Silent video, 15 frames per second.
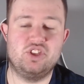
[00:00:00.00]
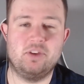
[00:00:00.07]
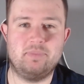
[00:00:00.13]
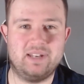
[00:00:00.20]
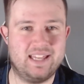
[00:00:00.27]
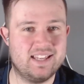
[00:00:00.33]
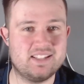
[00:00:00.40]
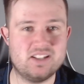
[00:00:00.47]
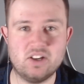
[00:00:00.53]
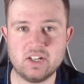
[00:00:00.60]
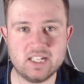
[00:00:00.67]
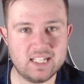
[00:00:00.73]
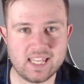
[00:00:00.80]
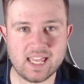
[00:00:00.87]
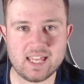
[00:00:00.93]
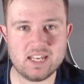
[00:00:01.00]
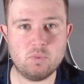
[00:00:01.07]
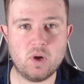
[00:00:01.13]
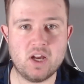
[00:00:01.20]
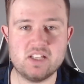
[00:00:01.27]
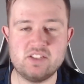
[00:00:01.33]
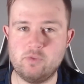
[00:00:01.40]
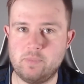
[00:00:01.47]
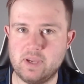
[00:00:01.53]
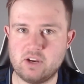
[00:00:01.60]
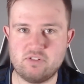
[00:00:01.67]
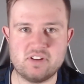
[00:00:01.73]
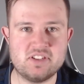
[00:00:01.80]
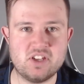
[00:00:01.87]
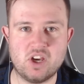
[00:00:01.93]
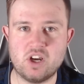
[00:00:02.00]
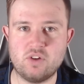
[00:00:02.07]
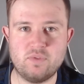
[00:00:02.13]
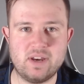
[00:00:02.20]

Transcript: Your players aren't going to get any worse. You pick Cristiano